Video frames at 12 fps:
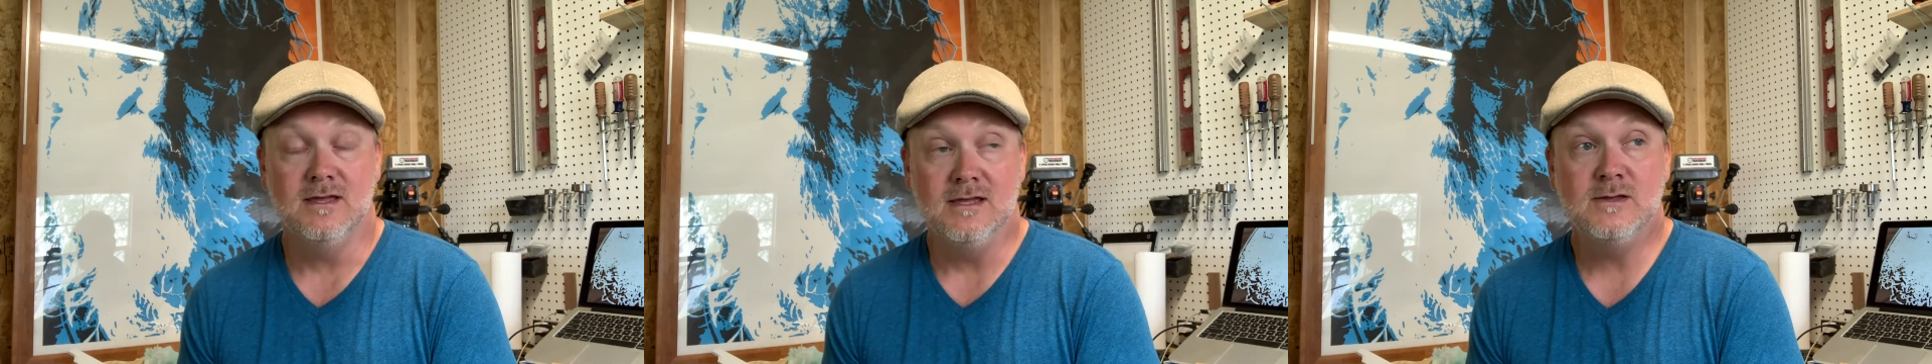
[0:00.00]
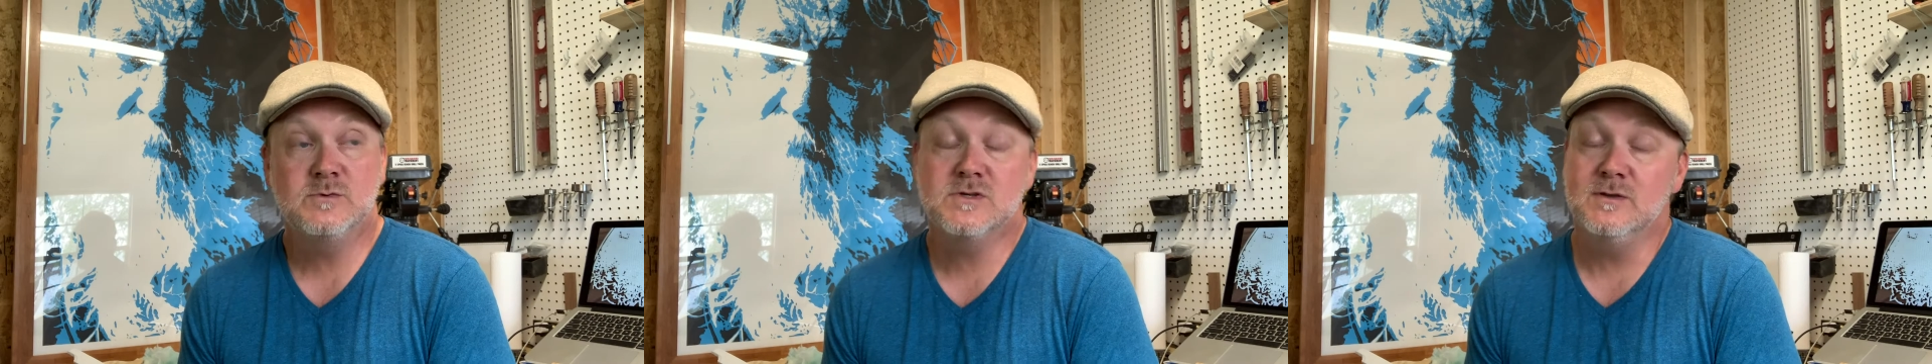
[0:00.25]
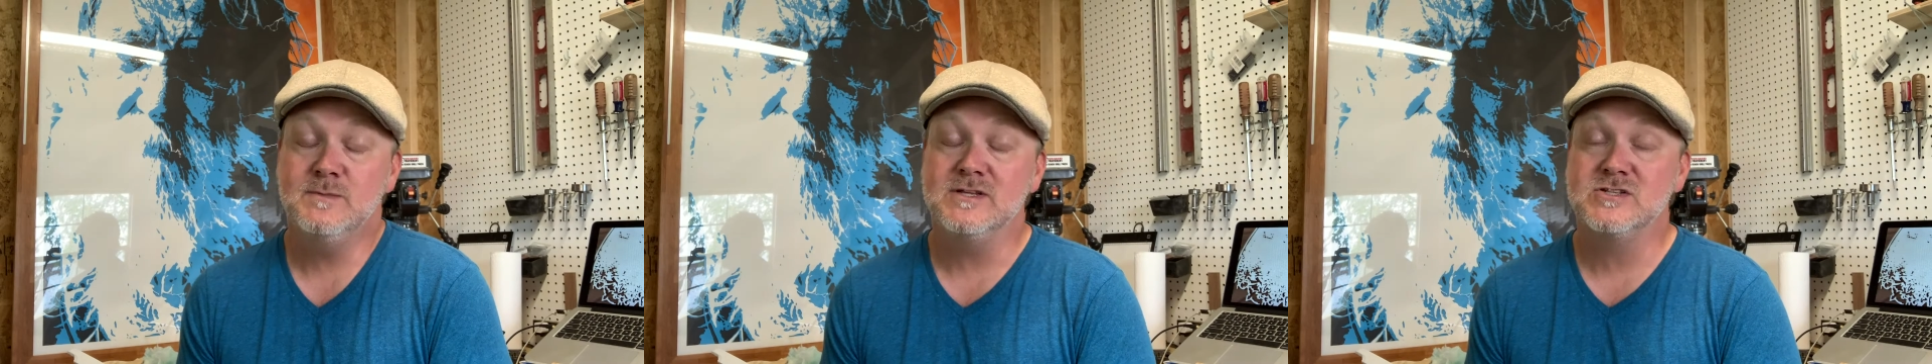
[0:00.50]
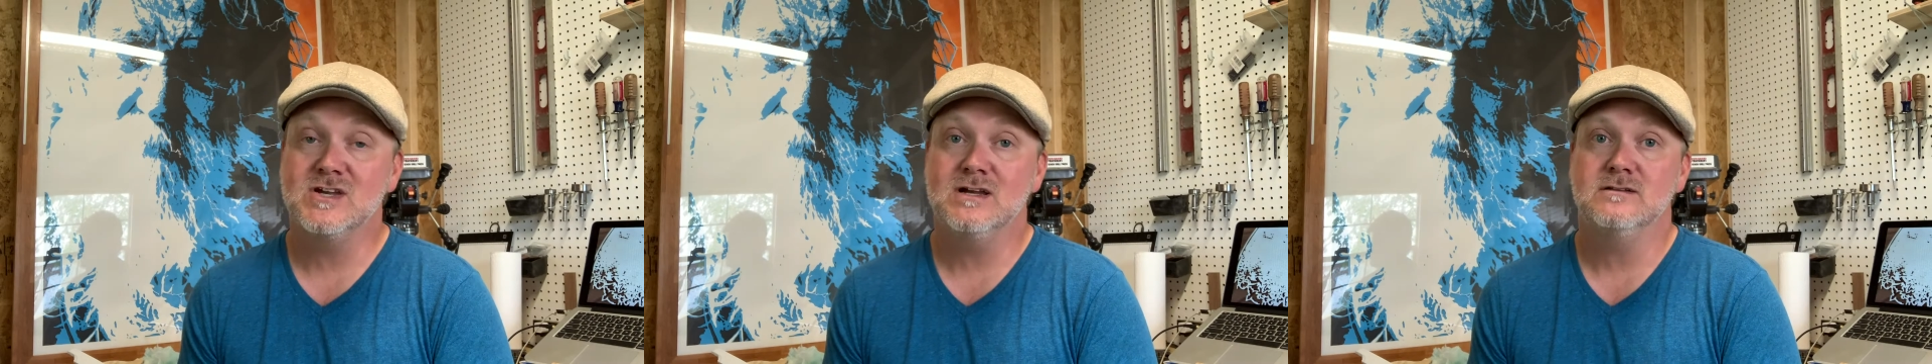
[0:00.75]
It was going to be a
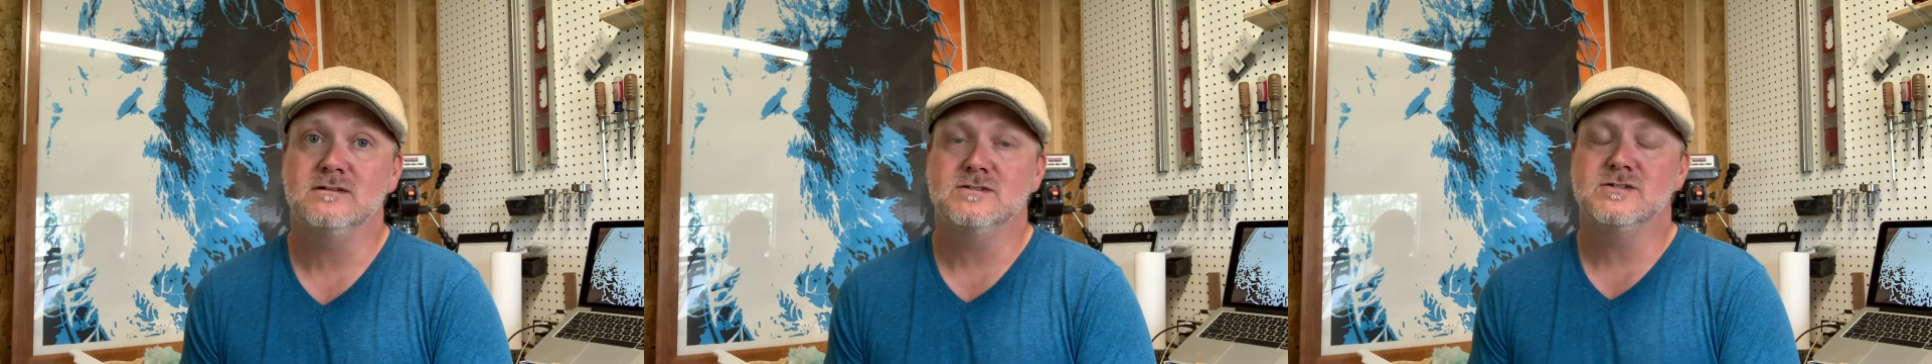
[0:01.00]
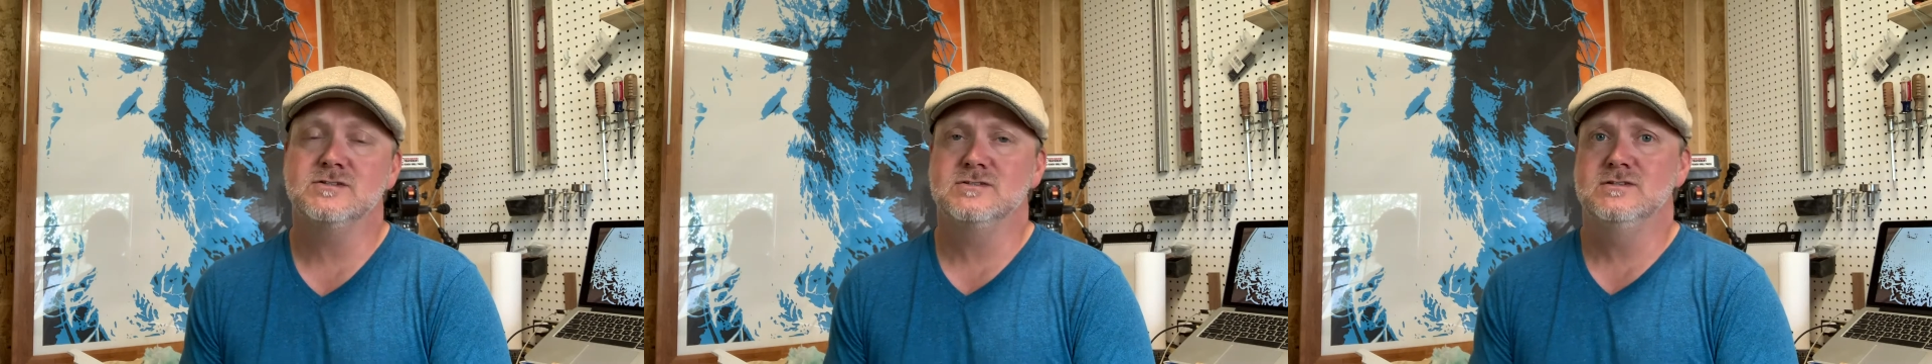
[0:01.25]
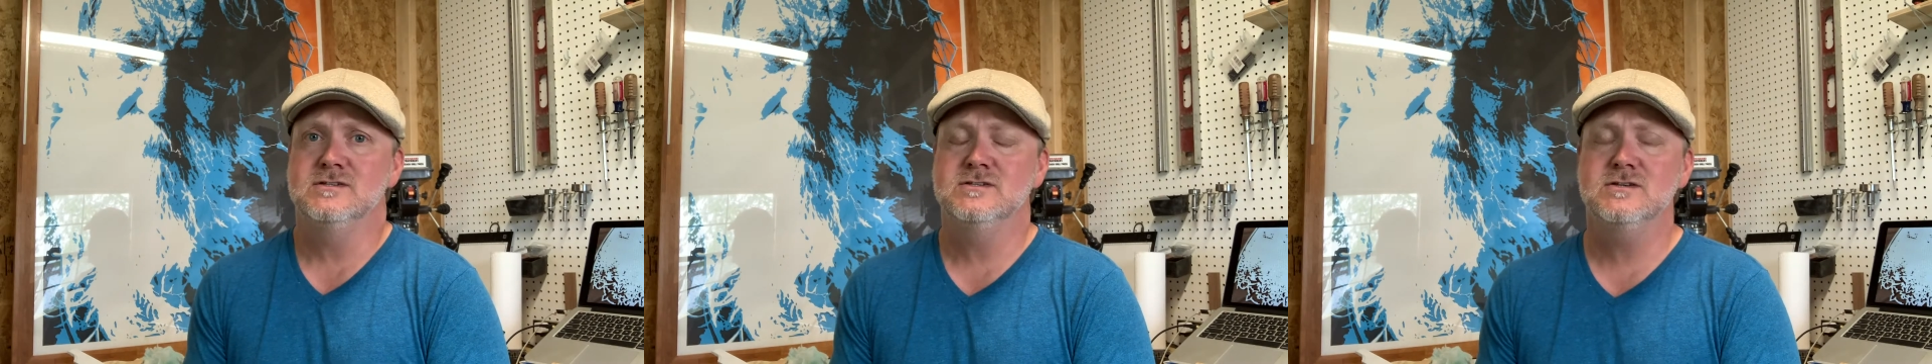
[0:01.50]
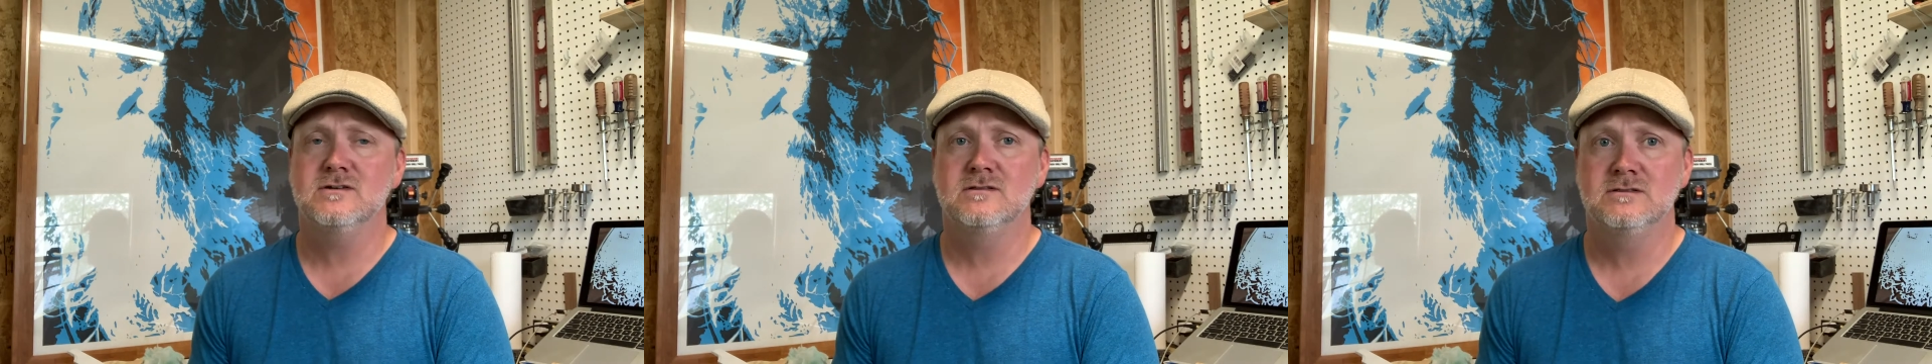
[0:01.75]
challenge. It
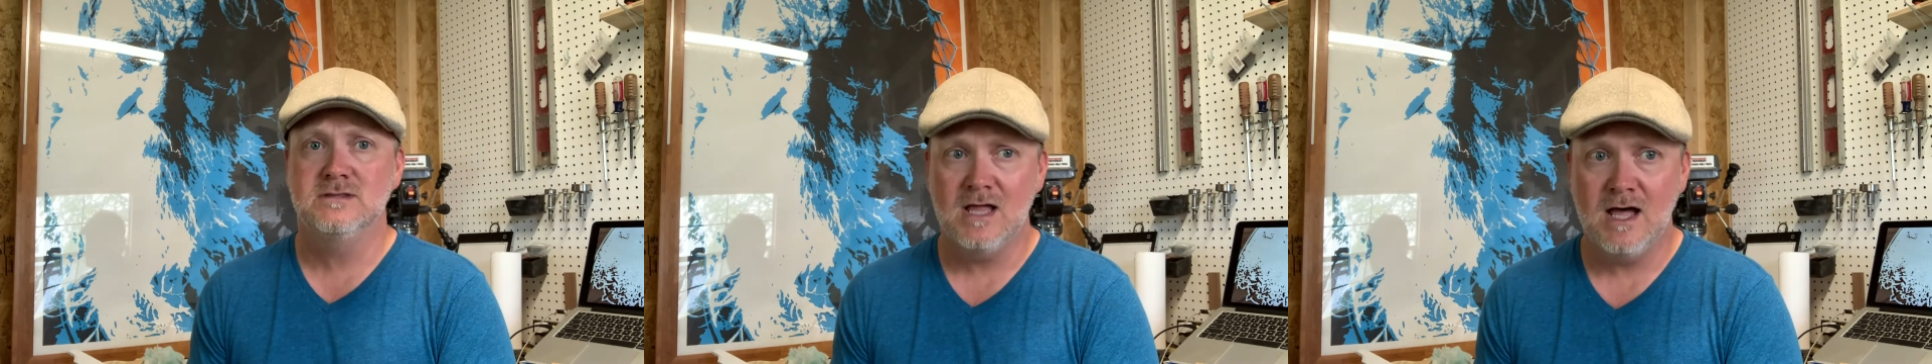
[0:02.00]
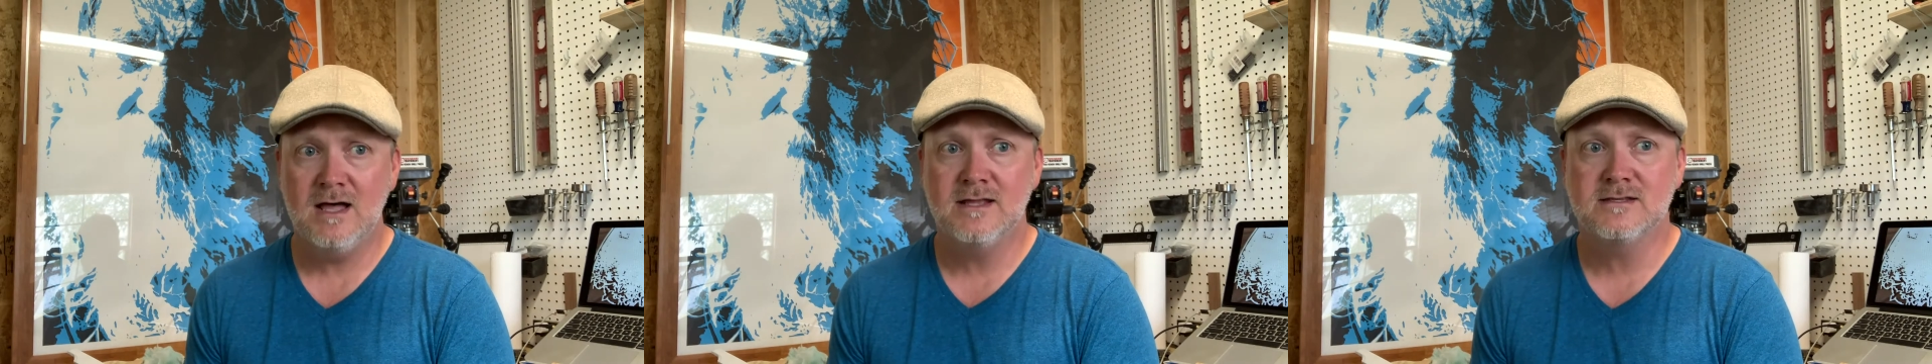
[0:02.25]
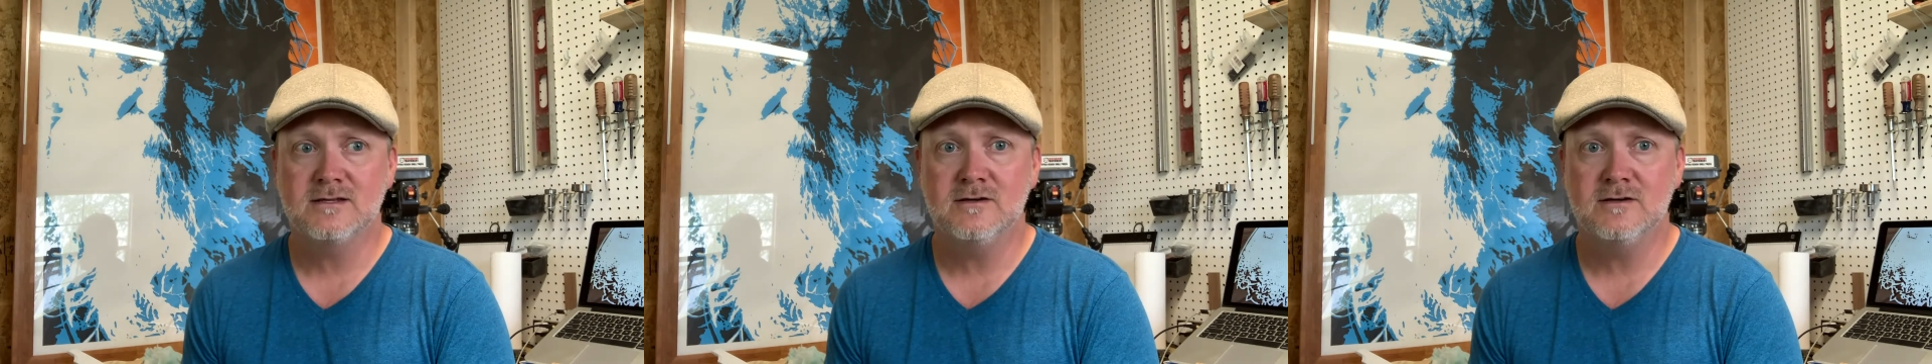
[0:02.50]
took a lot